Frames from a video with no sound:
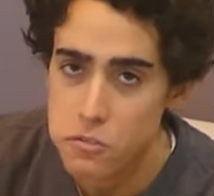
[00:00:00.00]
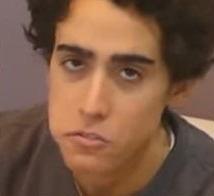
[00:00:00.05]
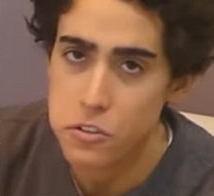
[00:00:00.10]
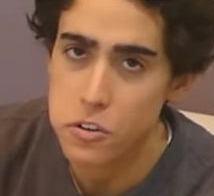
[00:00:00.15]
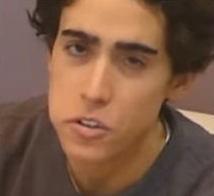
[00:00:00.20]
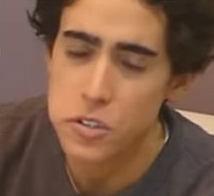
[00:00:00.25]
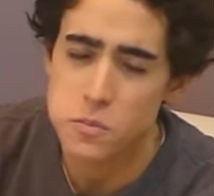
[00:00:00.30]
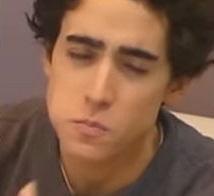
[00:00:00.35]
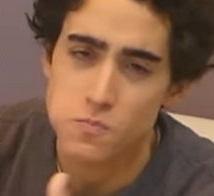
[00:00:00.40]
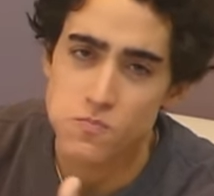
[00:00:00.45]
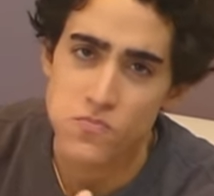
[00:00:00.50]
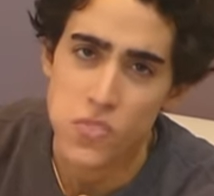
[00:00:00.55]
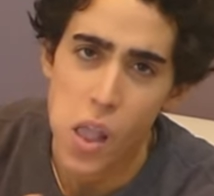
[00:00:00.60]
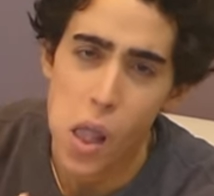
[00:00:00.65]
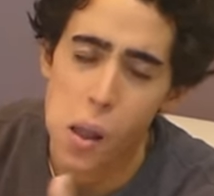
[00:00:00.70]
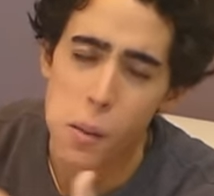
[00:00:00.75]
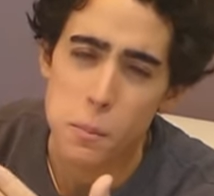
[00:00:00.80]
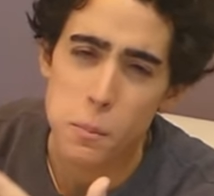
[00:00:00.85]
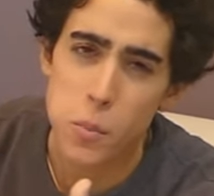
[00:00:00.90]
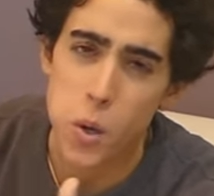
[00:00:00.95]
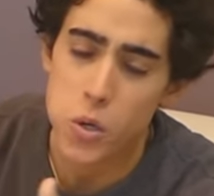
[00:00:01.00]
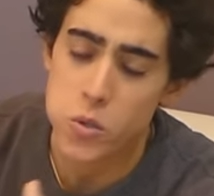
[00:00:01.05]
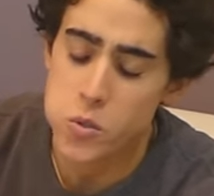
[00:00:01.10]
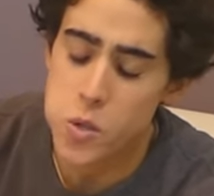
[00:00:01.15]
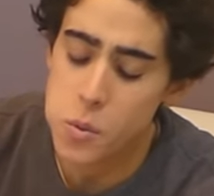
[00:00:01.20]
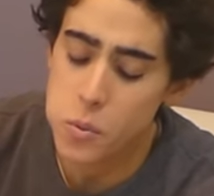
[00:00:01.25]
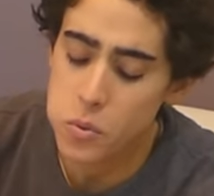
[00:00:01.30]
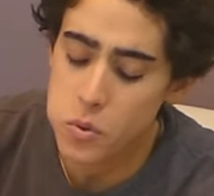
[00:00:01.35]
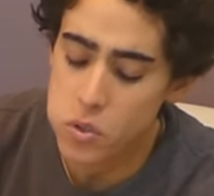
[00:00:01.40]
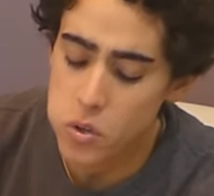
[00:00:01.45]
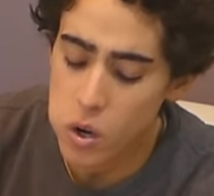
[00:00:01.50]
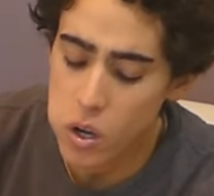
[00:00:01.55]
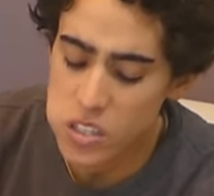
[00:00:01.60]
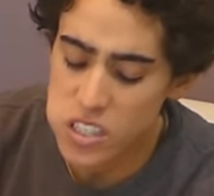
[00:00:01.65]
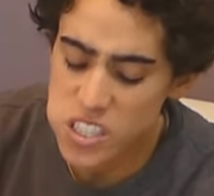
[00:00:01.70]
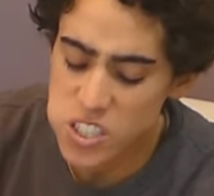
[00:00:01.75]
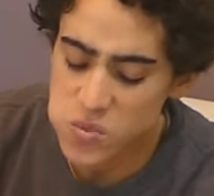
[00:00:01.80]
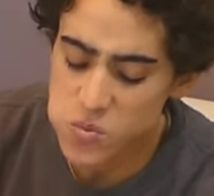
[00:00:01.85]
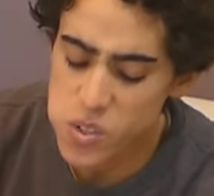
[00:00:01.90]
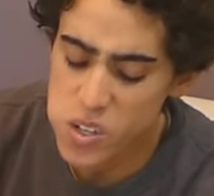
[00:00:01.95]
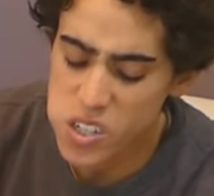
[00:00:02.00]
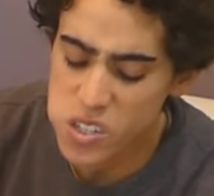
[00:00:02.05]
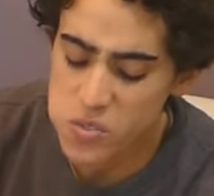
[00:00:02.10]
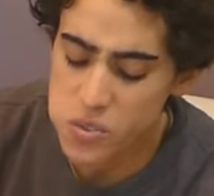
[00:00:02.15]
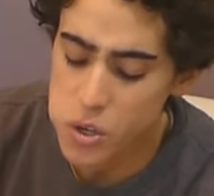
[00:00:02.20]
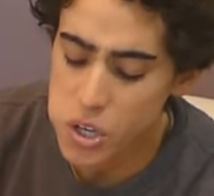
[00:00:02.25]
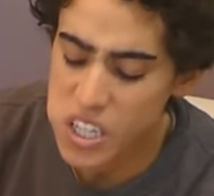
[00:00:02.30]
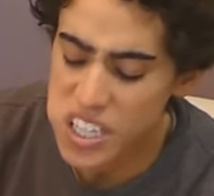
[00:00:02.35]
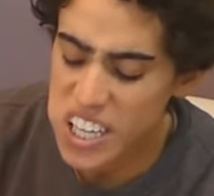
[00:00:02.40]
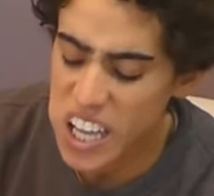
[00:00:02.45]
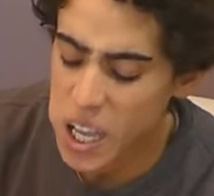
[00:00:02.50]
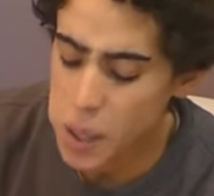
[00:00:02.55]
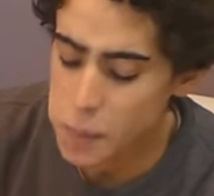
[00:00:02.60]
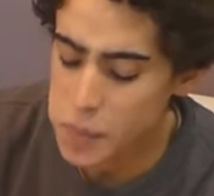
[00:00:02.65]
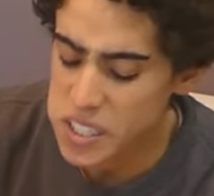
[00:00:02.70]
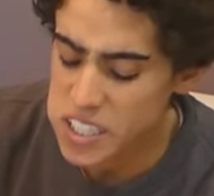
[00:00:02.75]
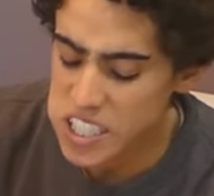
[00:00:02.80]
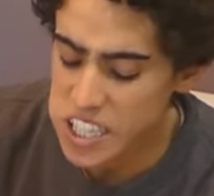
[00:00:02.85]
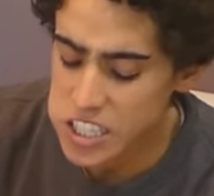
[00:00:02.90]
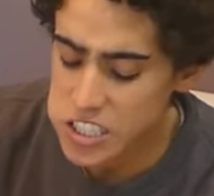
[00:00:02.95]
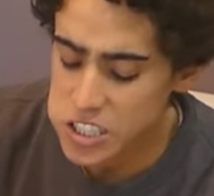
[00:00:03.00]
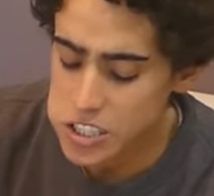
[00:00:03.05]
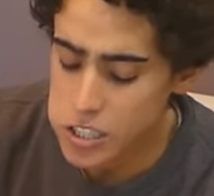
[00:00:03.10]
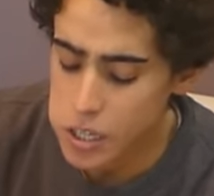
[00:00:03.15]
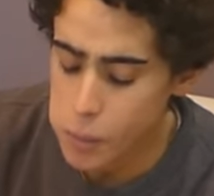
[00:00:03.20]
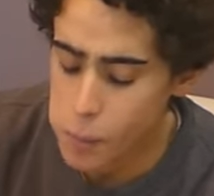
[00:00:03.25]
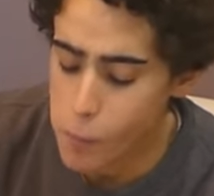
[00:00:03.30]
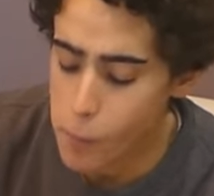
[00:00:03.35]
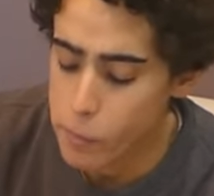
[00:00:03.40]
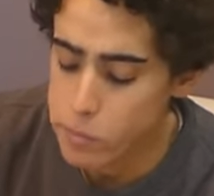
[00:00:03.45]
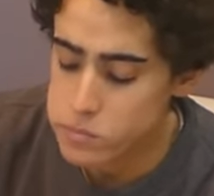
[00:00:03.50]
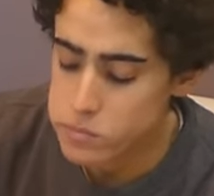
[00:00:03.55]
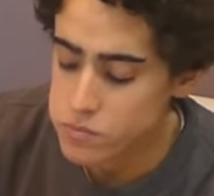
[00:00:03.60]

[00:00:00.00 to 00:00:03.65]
Very, most people would call this very, very gamey tasting.